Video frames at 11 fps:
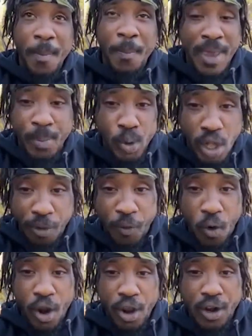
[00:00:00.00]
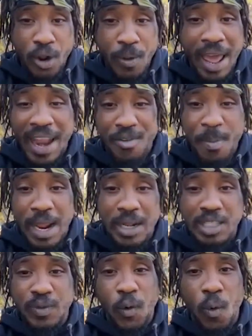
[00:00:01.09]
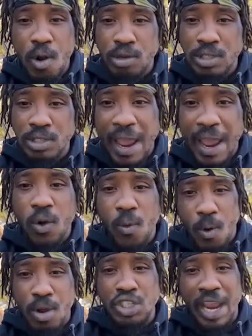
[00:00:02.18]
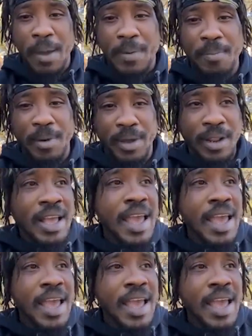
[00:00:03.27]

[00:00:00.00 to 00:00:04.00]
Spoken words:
people look for. You know, not everybody looks for a world title or world champion, but